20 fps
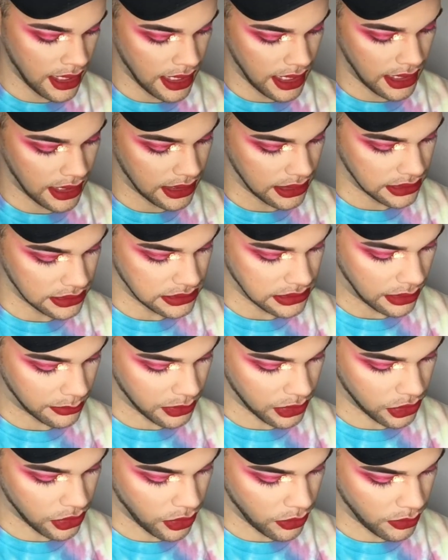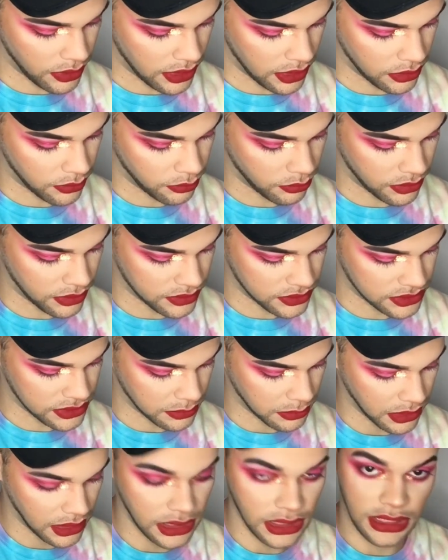And I'm going to go in with
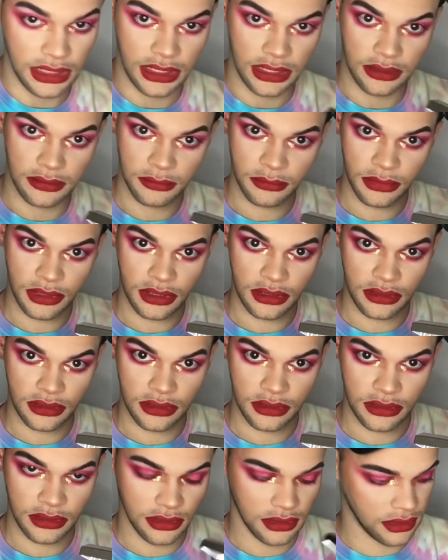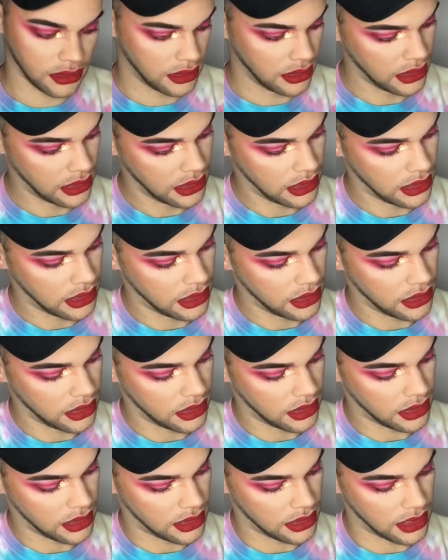some Gleam
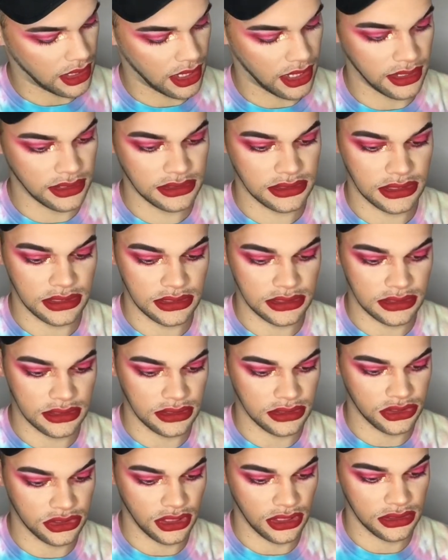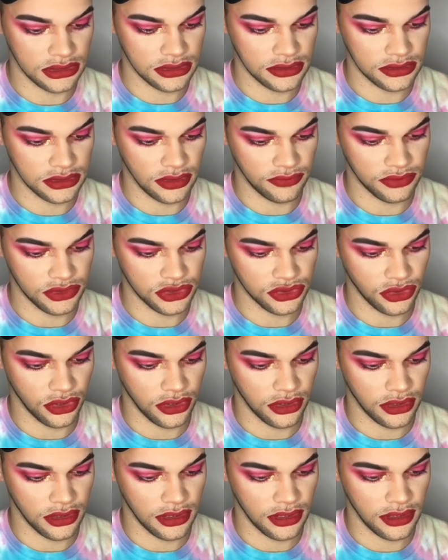and Ice. This is the Jeffree
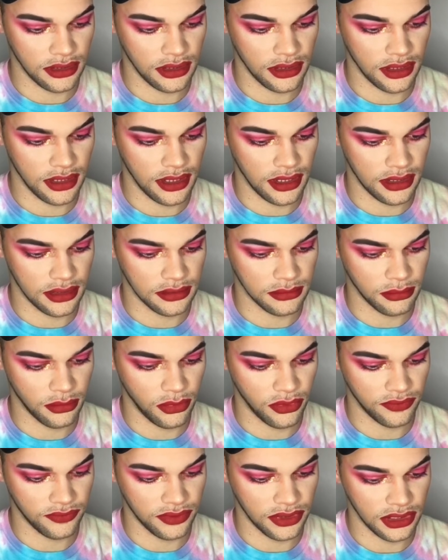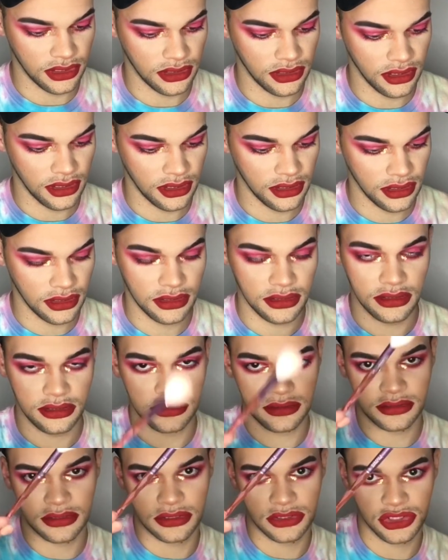Star and Morphe,
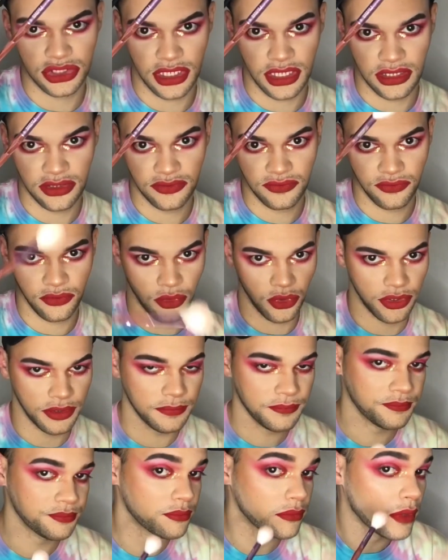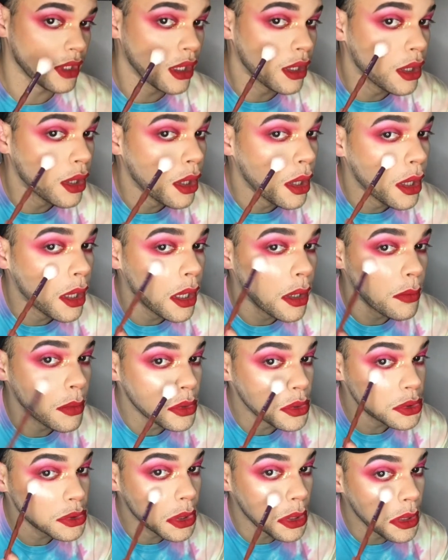the JS4. And we're
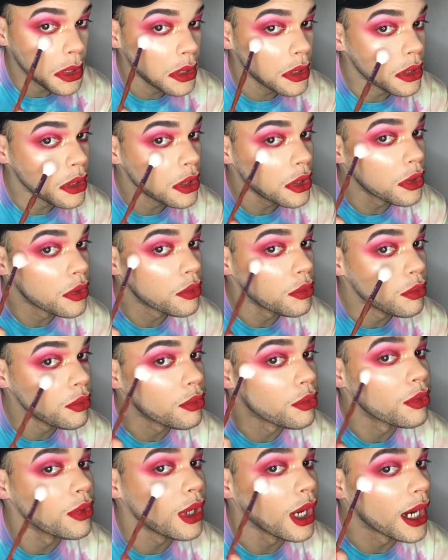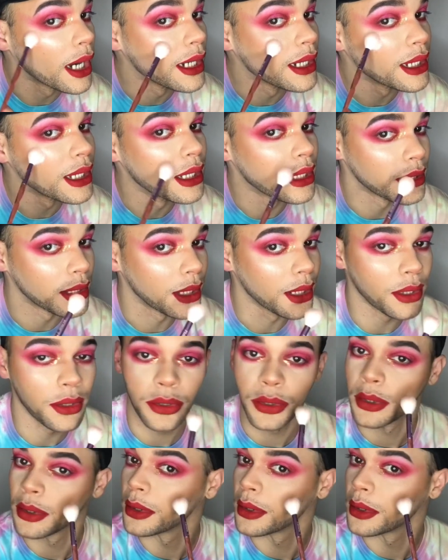just going to go right in there.